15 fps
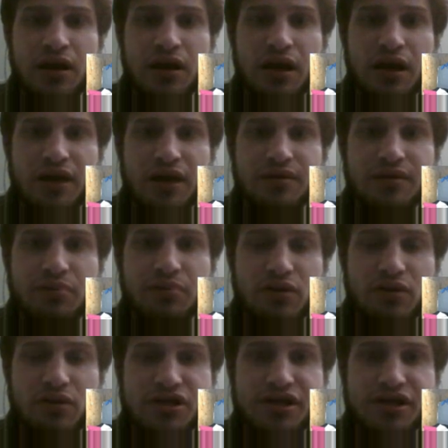the
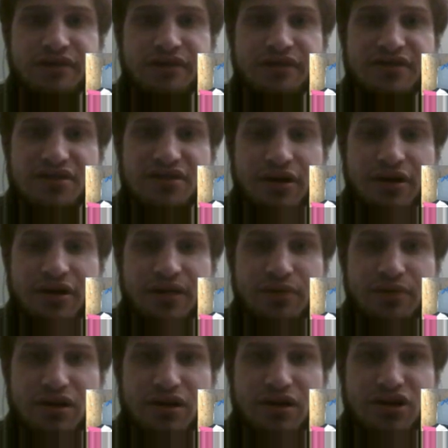portion of the XAYA
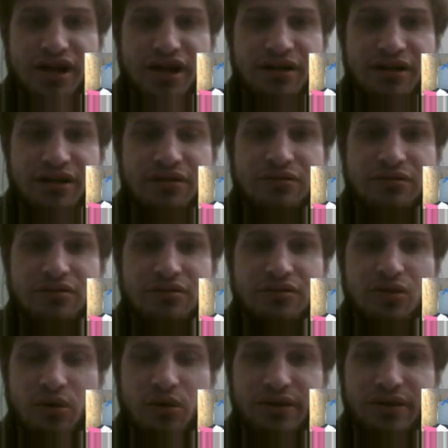blockchain
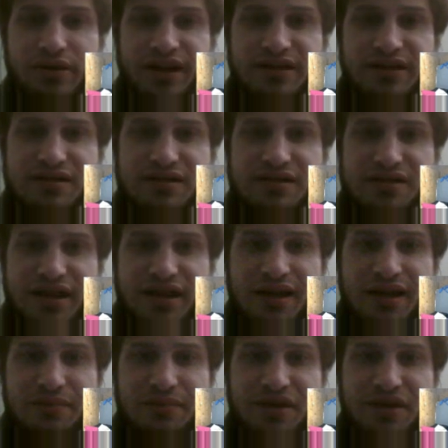correlating to XAYA,
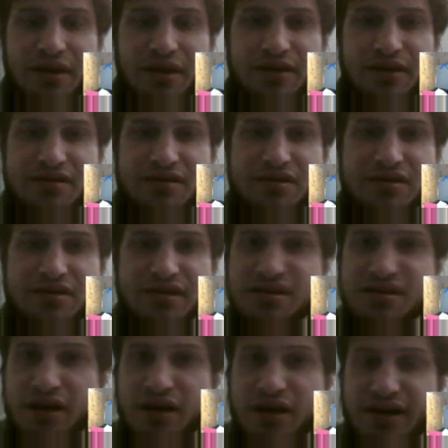because it's
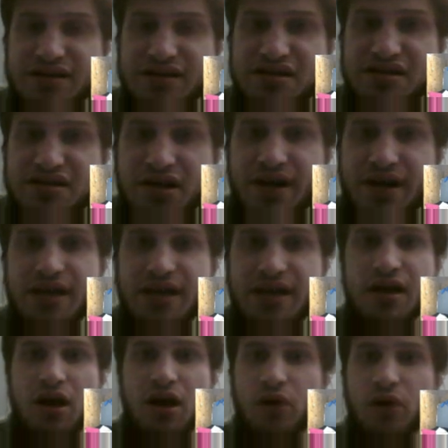not necessary.
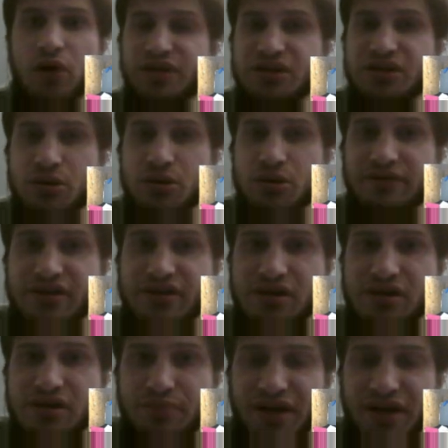Only two of us are
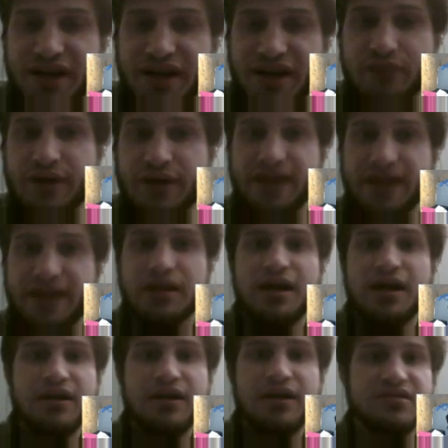playing, right?
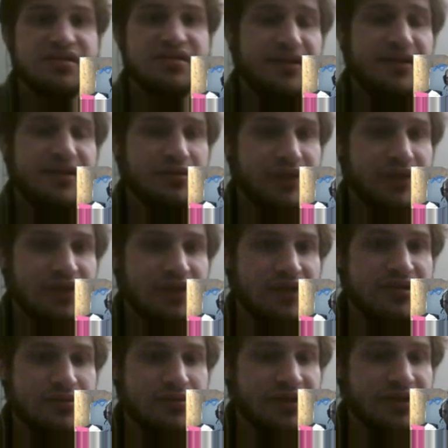Does everyone else
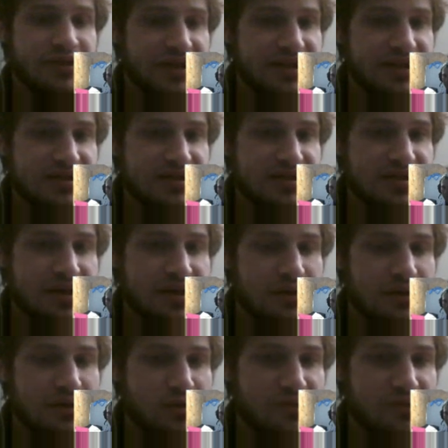really need to see our
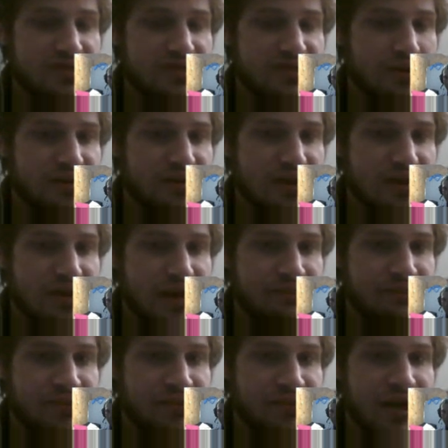moves all the time?
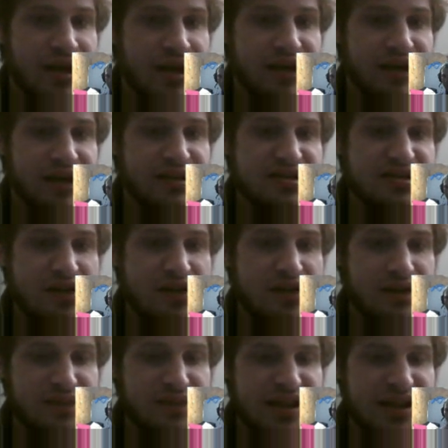At least not
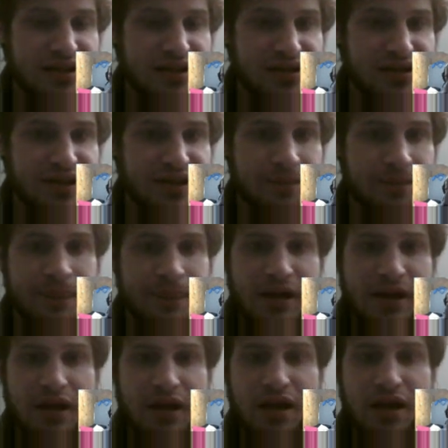immediately.
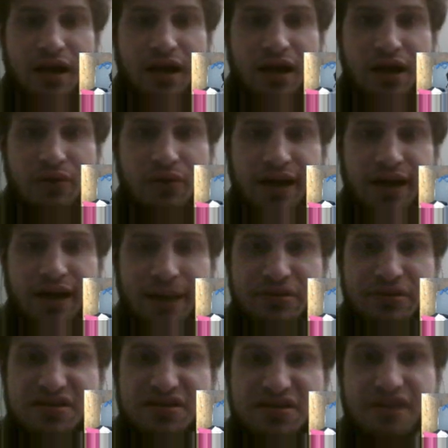What
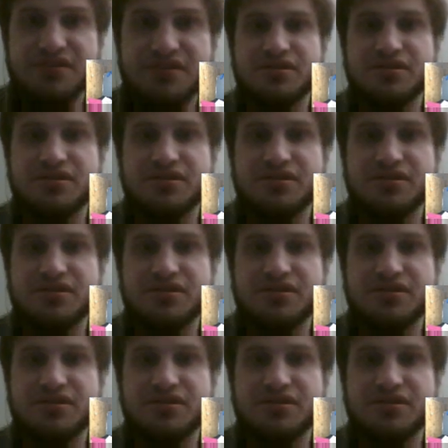happens is,